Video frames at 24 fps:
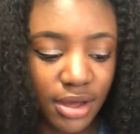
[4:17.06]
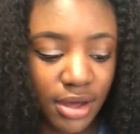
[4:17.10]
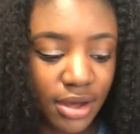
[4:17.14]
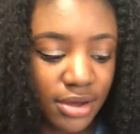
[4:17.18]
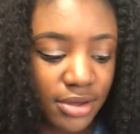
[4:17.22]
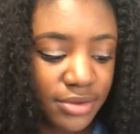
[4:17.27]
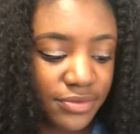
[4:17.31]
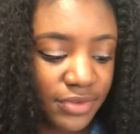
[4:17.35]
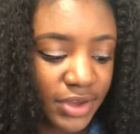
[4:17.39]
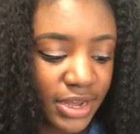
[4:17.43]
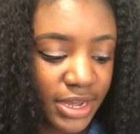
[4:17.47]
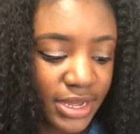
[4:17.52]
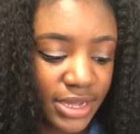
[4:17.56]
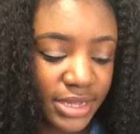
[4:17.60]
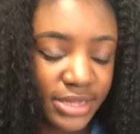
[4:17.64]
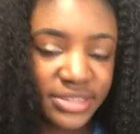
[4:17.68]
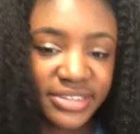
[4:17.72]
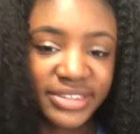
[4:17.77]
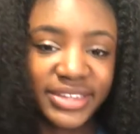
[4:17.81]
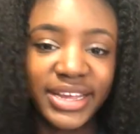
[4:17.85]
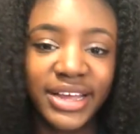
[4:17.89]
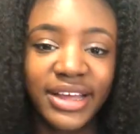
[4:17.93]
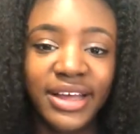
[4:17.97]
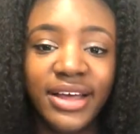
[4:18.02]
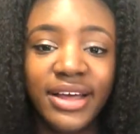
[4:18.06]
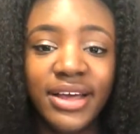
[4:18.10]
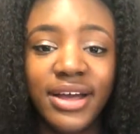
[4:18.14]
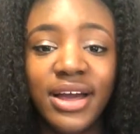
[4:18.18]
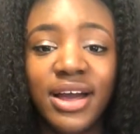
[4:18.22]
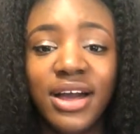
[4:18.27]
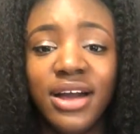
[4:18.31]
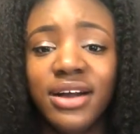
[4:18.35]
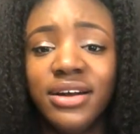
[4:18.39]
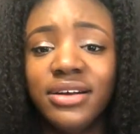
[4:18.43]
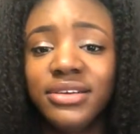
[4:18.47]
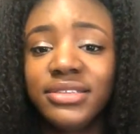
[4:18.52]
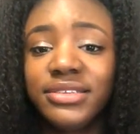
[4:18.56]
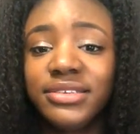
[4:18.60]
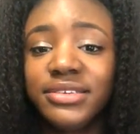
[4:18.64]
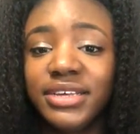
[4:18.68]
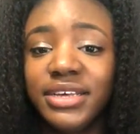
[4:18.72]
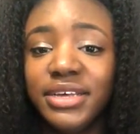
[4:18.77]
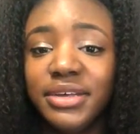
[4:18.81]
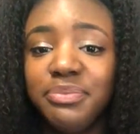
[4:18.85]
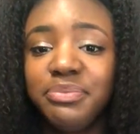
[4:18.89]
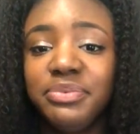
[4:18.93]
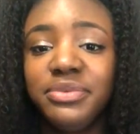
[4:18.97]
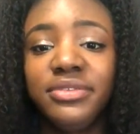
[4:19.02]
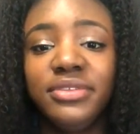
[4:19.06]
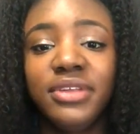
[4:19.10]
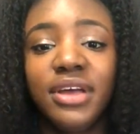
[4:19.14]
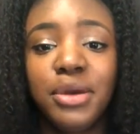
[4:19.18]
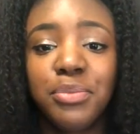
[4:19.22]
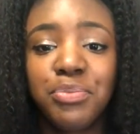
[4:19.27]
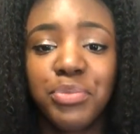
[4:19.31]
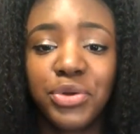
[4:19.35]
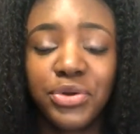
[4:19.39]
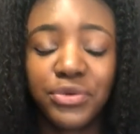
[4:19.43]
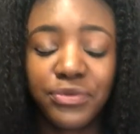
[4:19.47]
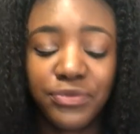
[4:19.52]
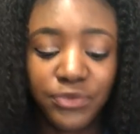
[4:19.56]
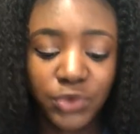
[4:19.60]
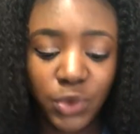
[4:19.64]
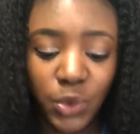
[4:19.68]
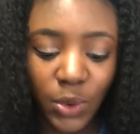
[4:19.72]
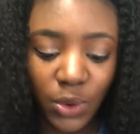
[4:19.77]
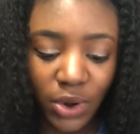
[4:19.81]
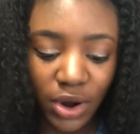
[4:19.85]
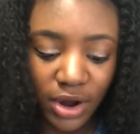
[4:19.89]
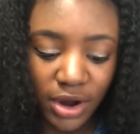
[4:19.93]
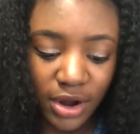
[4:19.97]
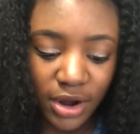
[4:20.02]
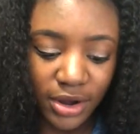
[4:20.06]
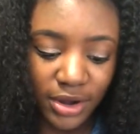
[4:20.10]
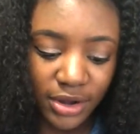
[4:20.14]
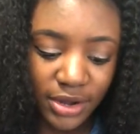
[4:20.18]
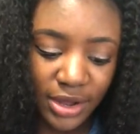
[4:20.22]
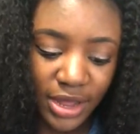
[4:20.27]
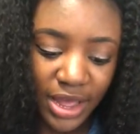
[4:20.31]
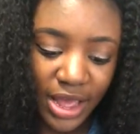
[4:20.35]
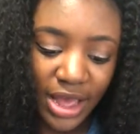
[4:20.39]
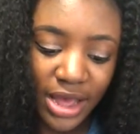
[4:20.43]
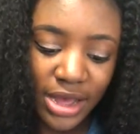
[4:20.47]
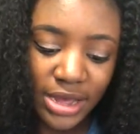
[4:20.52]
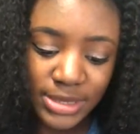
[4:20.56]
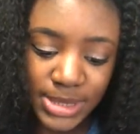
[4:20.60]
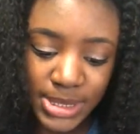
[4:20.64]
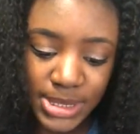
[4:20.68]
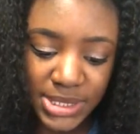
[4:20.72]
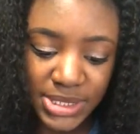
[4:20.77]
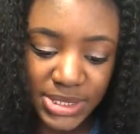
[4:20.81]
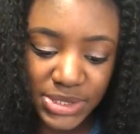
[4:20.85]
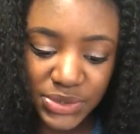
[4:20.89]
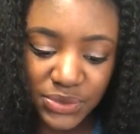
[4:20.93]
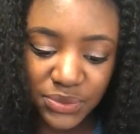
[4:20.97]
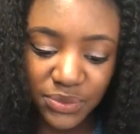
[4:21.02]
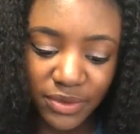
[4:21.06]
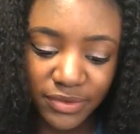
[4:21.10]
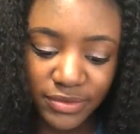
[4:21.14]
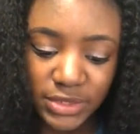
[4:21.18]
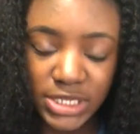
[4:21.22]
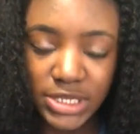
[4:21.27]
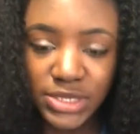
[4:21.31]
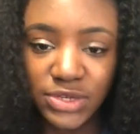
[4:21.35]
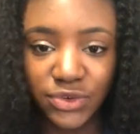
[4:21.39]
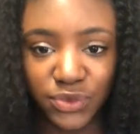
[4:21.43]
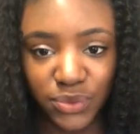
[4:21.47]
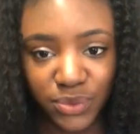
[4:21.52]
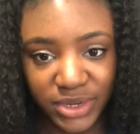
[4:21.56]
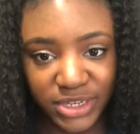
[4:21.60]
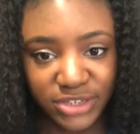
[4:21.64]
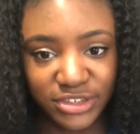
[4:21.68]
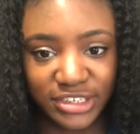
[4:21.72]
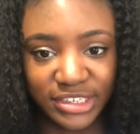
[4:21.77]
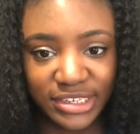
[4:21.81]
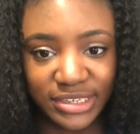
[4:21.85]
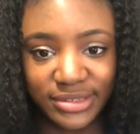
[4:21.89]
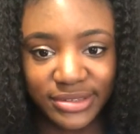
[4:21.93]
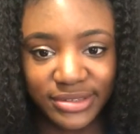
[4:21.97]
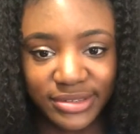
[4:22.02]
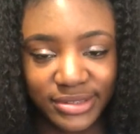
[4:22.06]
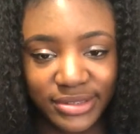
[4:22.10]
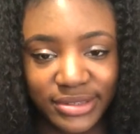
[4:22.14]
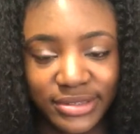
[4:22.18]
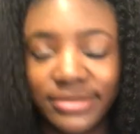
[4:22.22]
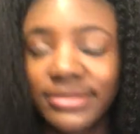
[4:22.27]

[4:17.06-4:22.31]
All right. Tip number 4 has to do with the tuition.